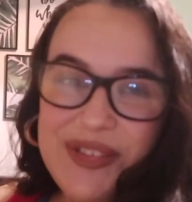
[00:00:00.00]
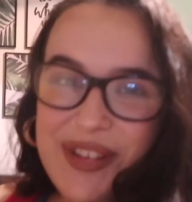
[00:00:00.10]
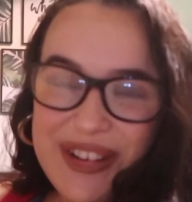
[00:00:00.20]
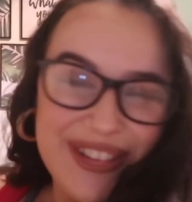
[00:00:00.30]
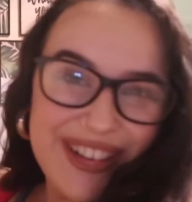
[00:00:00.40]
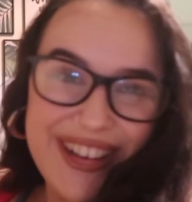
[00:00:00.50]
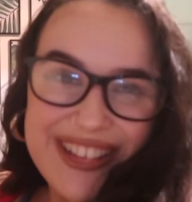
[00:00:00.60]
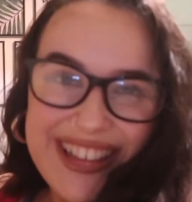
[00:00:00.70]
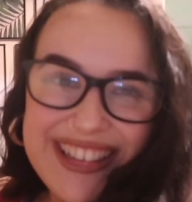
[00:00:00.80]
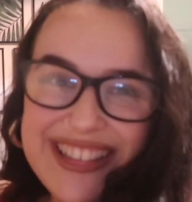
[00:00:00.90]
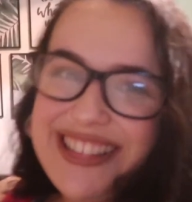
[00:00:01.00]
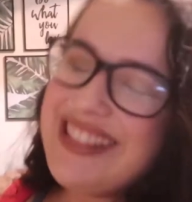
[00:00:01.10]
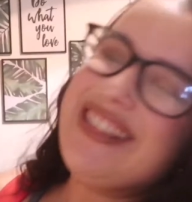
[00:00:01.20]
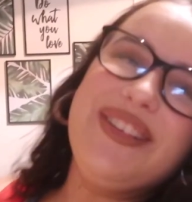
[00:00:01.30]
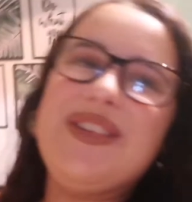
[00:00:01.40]
vodka
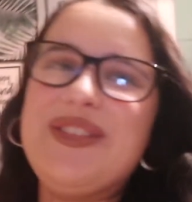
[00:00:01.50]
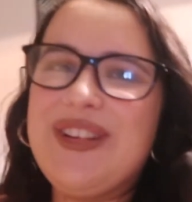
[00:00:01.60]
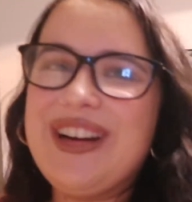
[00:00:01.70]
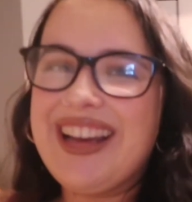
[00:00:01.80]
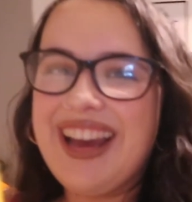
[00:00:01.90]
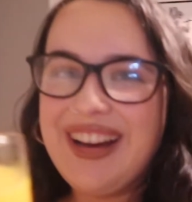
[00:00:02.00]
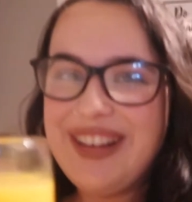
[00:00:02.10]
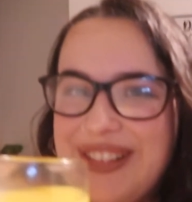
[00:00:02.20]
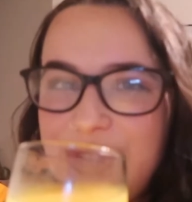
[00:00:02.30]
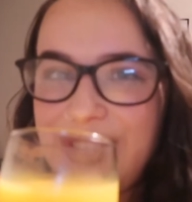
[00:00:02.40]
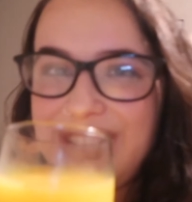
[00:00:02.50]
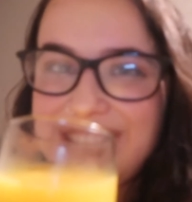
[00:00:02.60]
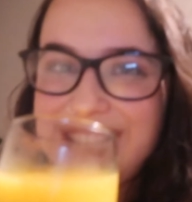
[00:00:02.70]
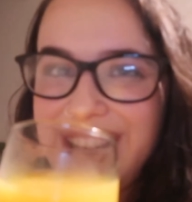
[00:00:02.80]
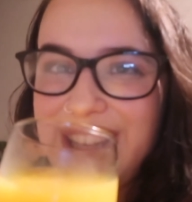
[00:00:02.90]
orange before I go. Very
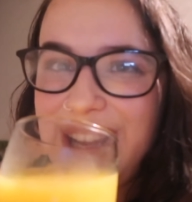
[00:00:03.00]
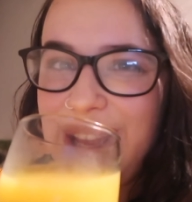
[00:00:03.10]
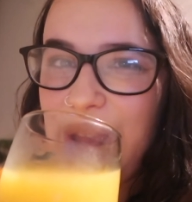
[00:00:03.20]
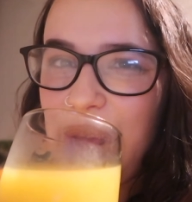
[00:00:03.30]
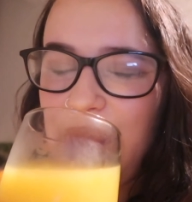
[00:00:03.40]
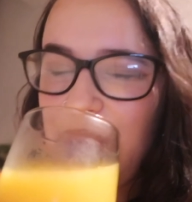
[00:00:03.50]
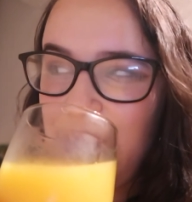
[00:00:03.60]
exciting